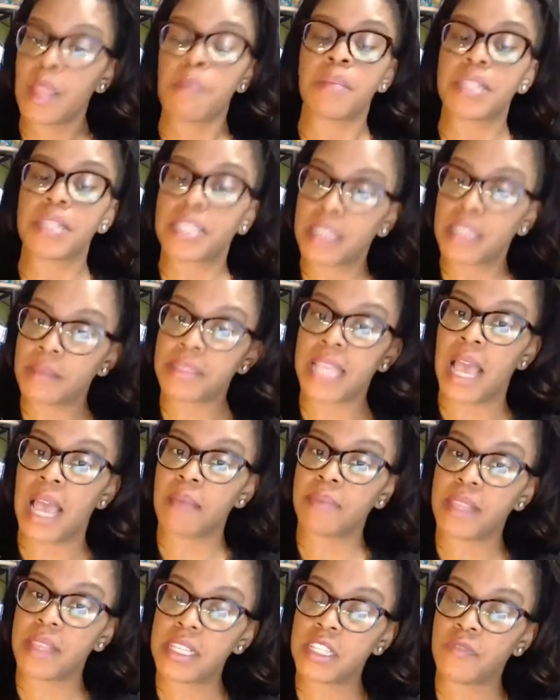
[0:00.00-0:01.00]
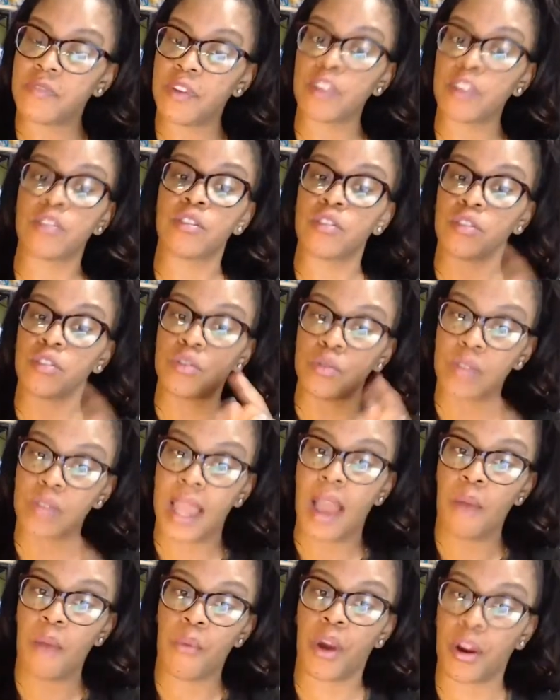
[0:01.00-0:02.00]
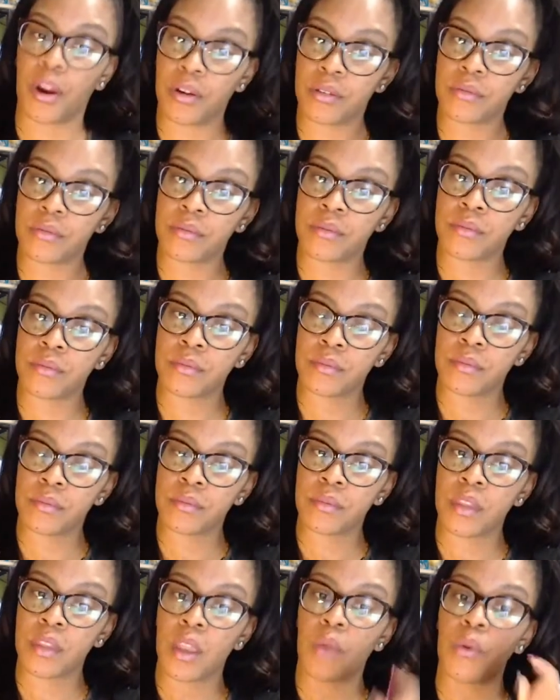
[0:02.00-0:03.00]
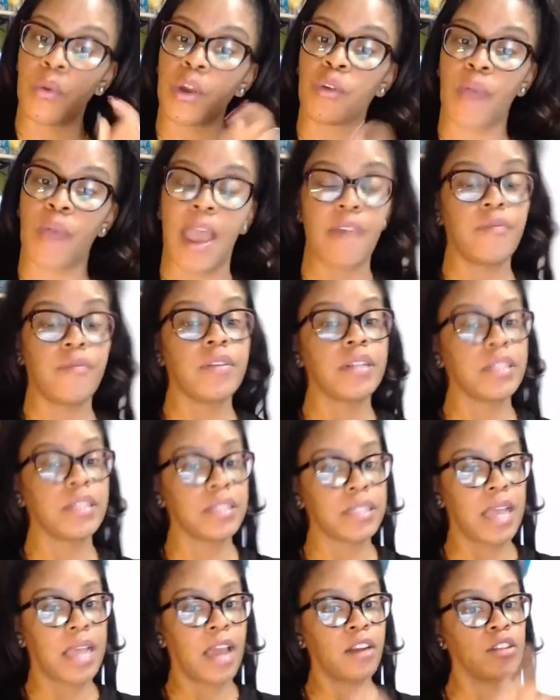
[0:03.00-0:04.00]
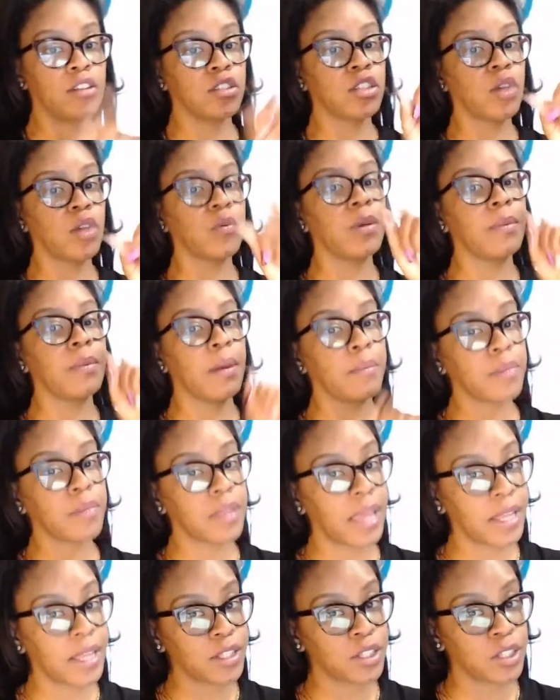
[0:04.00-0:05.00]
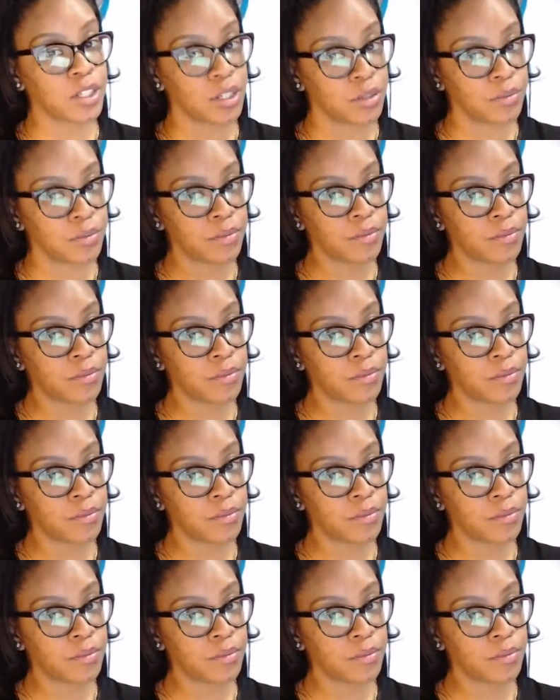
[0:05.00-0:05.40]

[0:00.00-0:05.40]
But sometimes these filters do not work with graphic designers. So remember that too.